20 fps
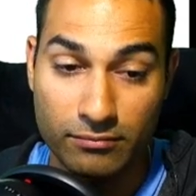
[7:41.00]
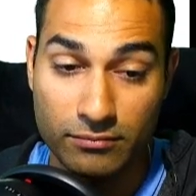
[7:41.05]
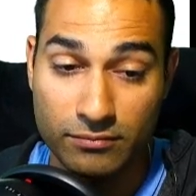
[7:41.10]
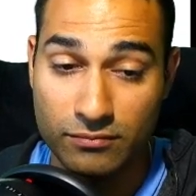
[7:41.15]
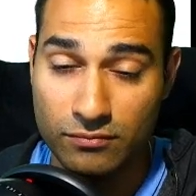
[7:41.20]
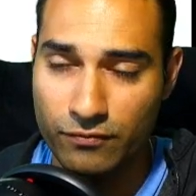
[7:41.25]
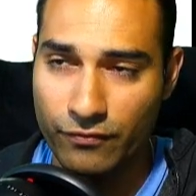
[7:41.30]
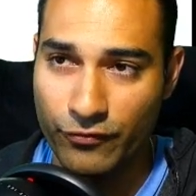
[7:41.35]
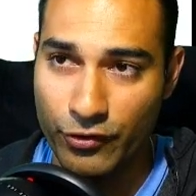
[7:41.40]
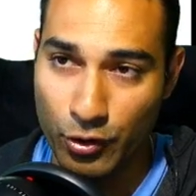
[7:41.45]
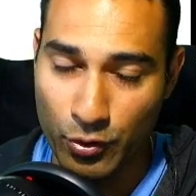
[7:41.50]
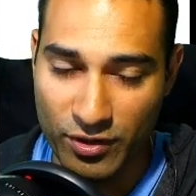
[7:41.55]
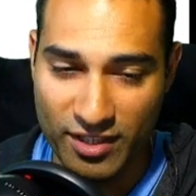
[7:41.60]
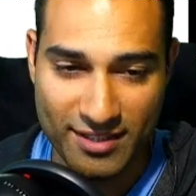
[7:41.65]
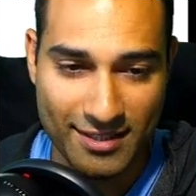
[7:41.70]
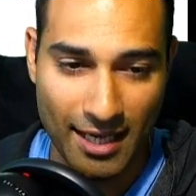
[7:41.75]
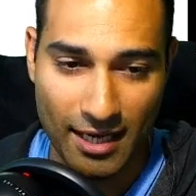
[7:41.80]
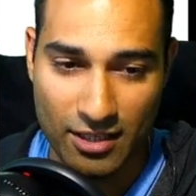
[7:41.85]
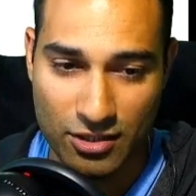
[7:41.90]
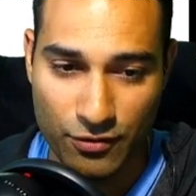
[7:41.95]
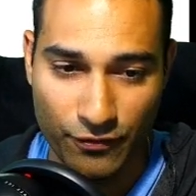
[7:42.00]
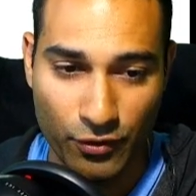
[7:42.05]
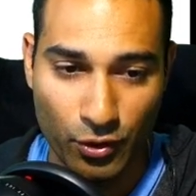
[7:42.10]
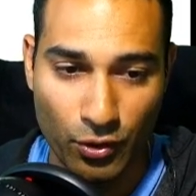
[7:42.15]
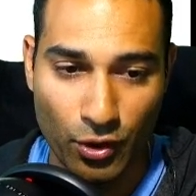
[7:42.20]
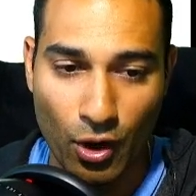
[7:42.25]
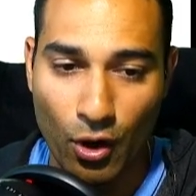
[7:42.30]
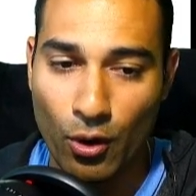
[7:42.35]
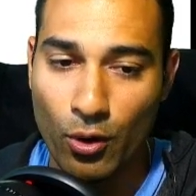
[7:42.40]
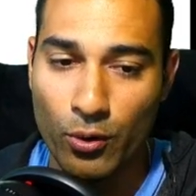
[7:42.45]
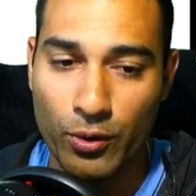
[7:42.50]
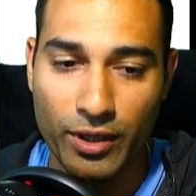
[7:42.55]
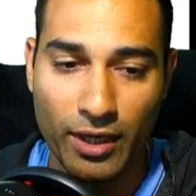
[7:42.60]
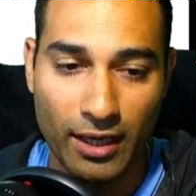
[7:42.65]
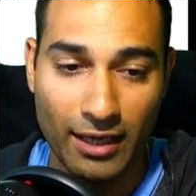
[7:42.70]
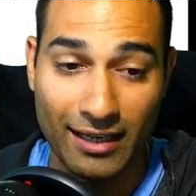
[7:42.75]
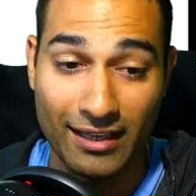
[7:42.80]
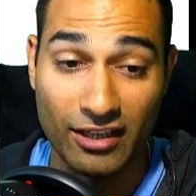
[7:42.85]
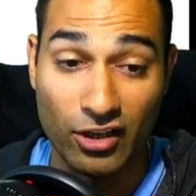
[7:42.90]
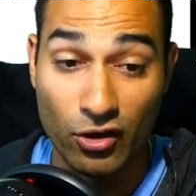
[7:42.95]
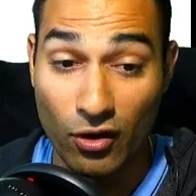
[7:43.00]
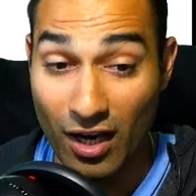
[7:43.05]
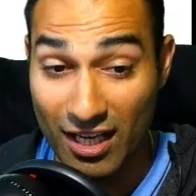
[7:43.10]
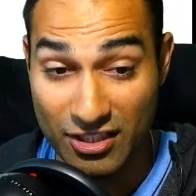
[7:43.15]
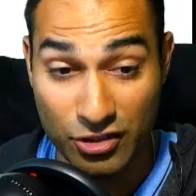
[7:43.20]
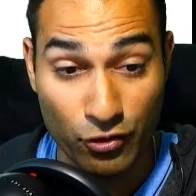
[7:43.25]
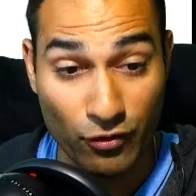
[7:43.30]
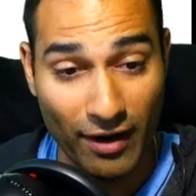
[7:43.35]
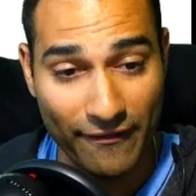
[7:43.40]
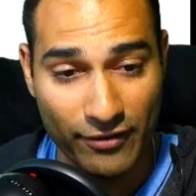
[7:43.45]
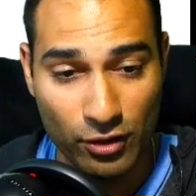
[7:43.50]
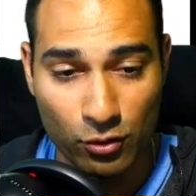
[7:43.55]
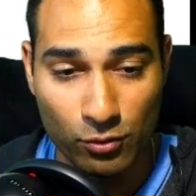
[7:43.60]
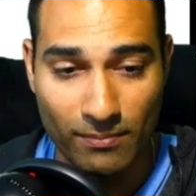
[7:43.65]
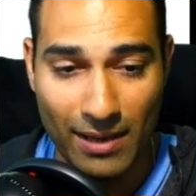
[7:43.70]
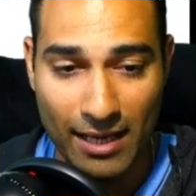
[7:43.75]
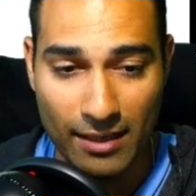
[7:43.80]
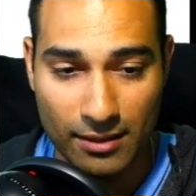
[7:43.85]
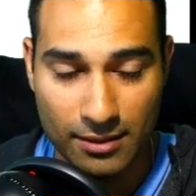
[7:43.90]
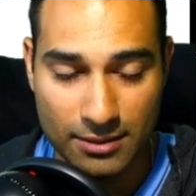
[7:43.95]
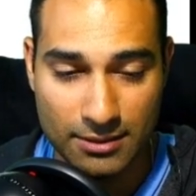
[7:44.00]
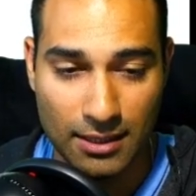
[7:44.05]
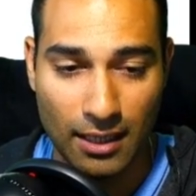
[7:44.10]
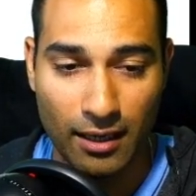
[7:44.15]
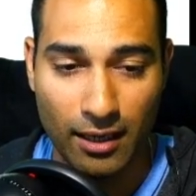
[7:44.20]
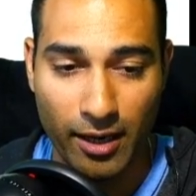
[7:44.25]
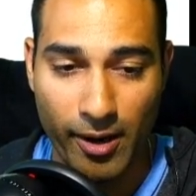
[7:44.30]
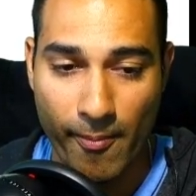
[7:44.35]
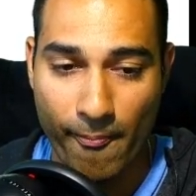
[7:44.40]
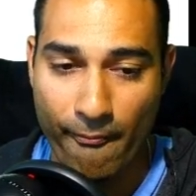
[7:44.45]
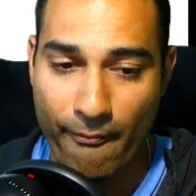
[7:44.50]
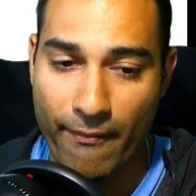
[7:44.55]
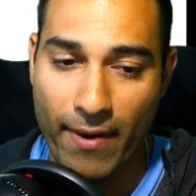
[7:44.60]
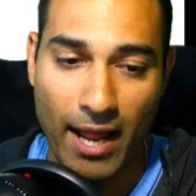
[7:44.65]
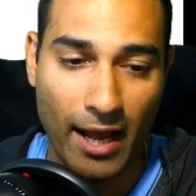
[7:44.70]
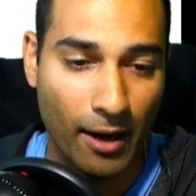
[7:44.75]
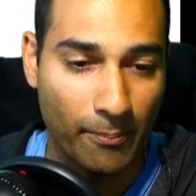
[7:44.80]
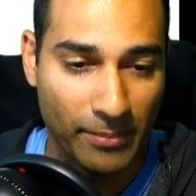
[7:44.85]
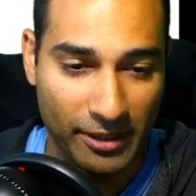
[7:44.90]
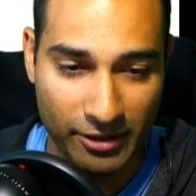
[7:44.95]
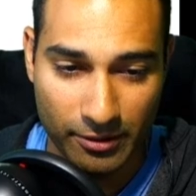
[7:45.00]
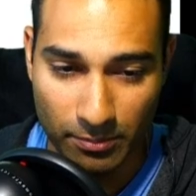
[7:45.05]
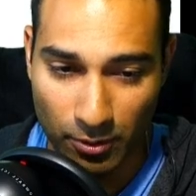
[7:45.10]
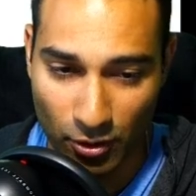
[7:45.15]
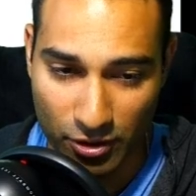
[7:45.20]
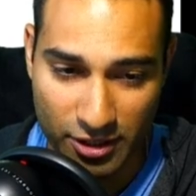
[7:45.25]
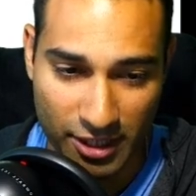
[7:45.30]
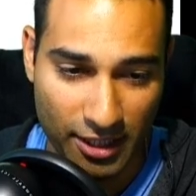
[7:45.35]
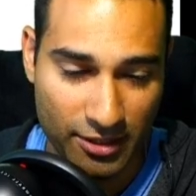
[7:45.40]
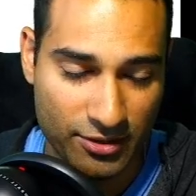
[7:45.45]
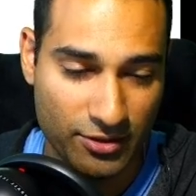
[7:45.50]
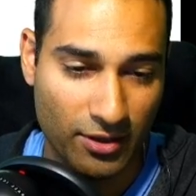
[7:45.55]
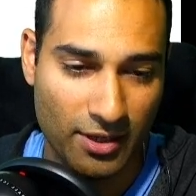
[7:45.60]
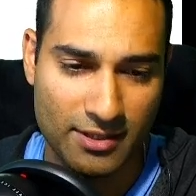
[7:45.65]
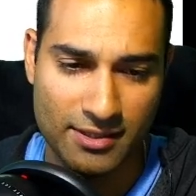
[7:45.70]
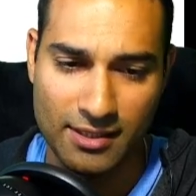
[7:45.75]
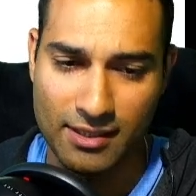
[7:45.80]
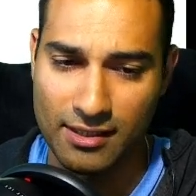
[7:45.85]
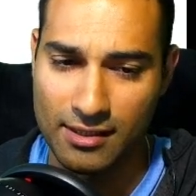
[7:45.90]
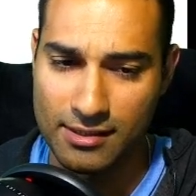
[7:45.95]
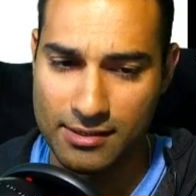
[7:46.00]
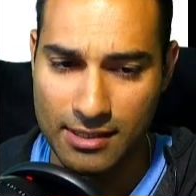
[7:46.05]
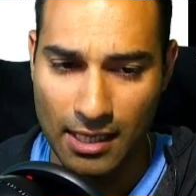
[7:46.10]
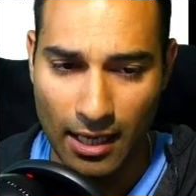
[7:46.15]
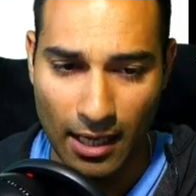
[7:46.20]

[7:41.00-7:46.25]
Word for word: view the status of your node in a nice graphical manner, um, how big the blockchain size is.